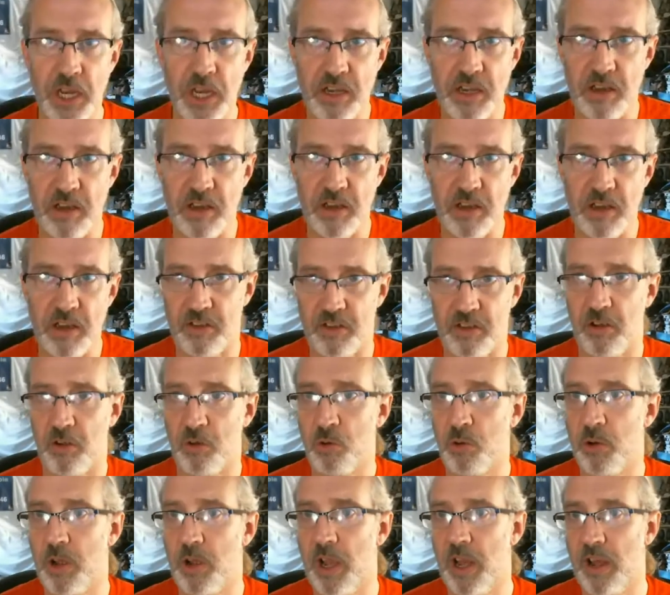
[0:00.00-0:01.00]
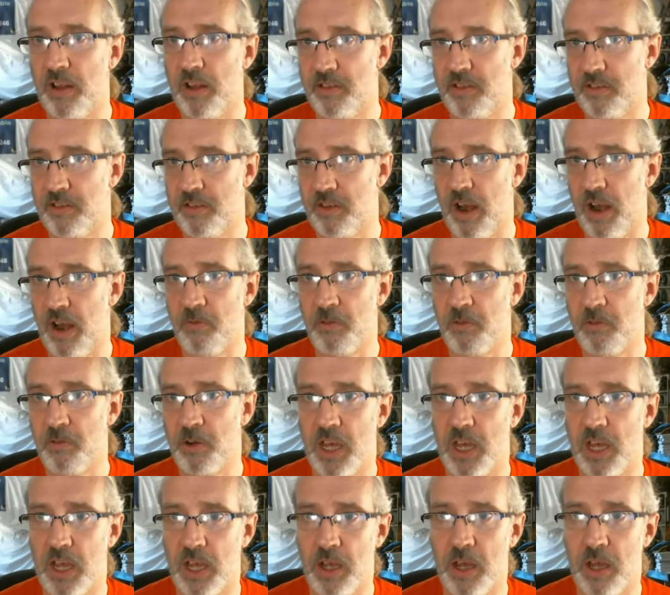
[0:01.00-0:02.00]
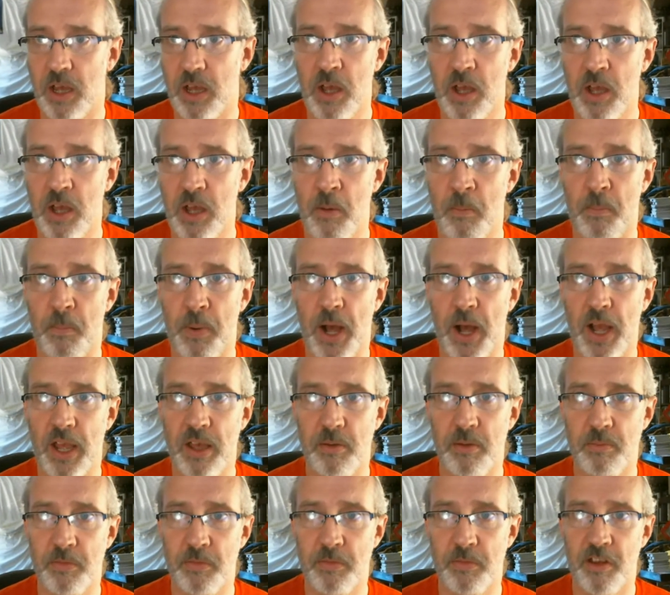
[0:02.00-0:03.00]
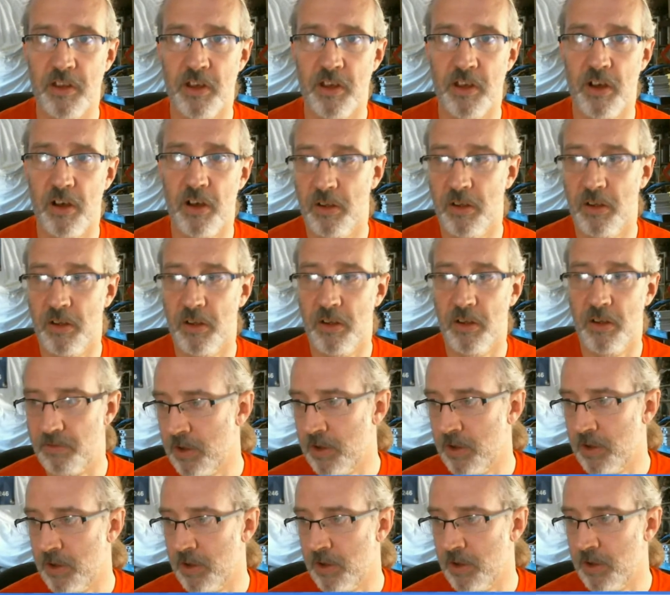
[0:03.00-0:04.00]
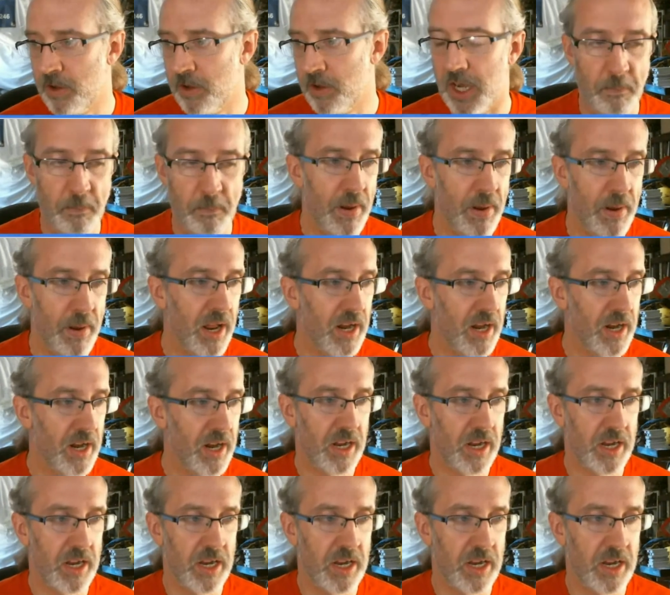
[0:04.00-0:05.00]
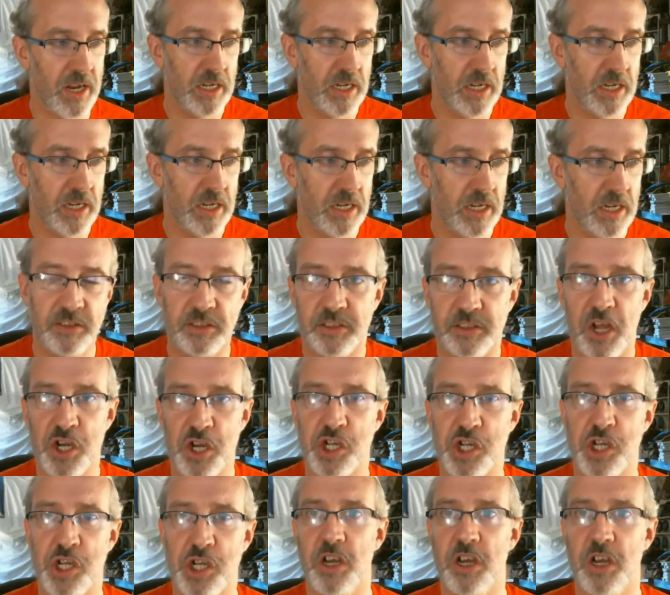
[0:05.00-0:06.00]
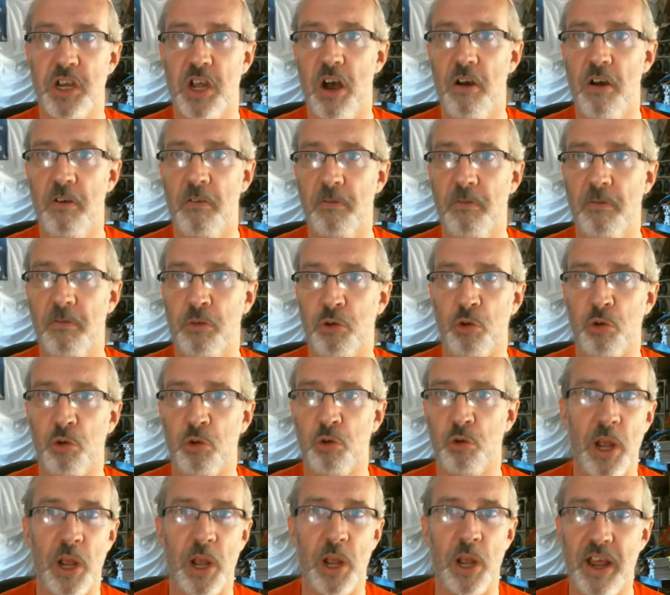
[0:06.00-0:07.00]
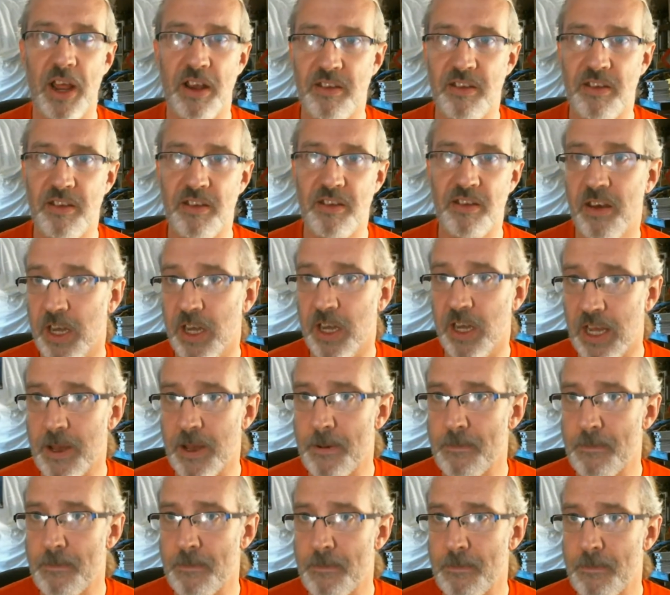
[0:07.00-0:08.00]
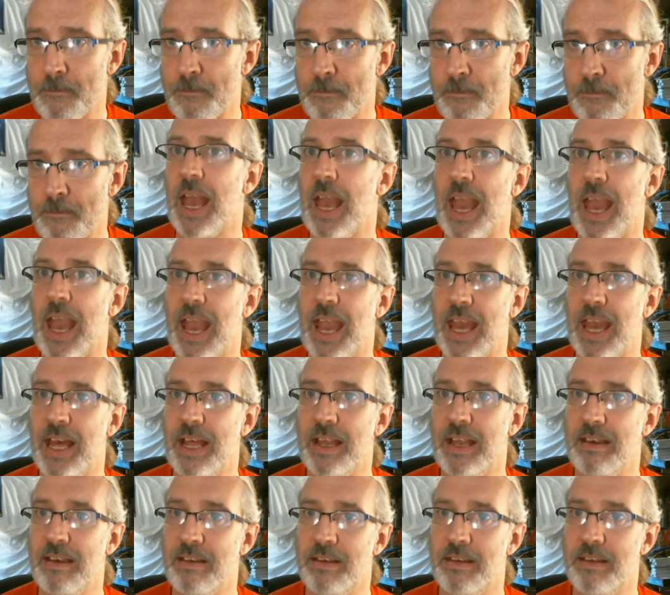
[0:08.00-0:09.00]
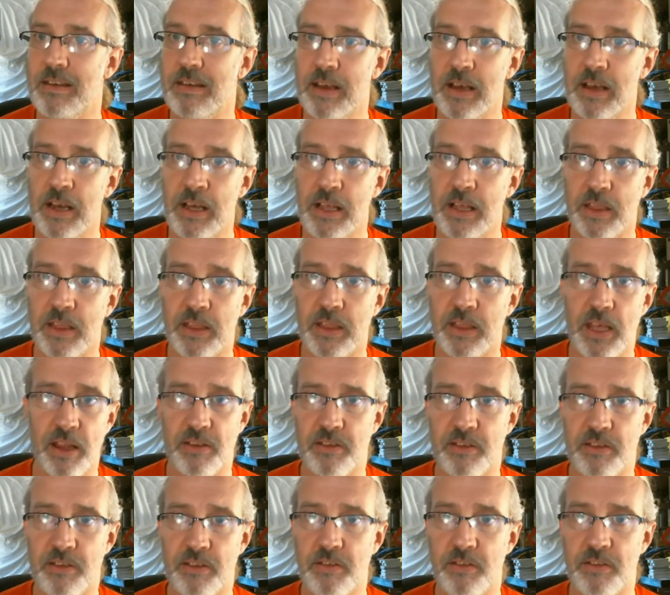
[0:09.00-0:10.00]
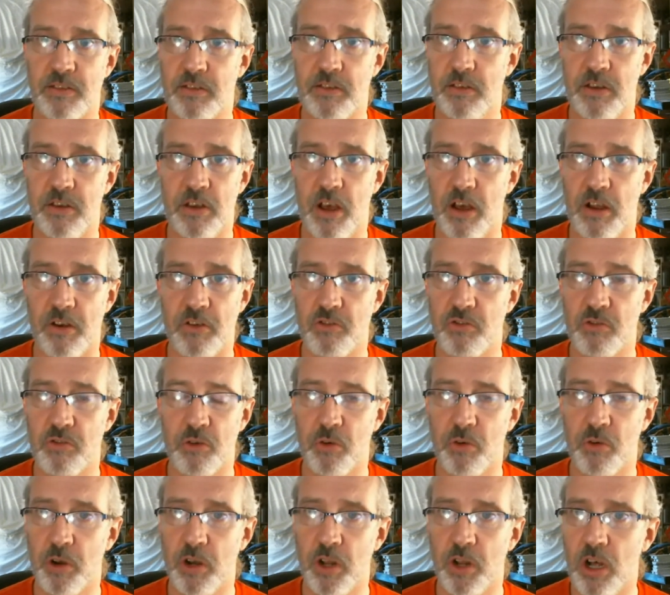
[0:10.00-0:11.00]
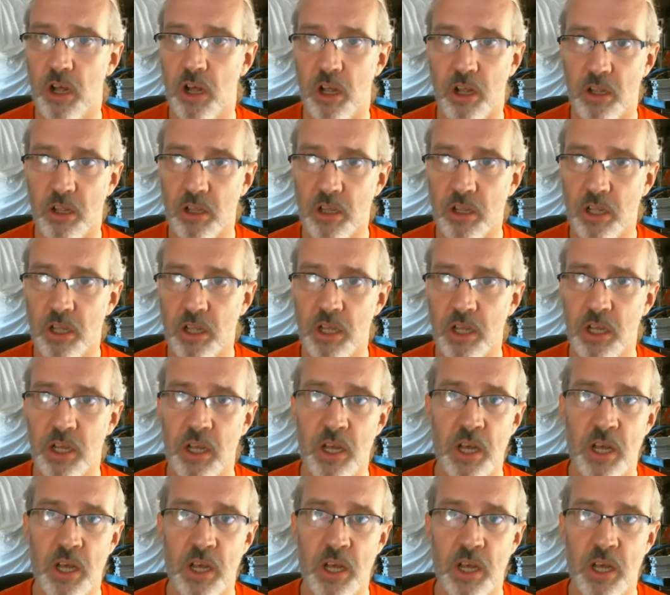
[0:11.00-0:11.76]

a genius that creates everything by himself in a manic session of creativity, and that's not true at all.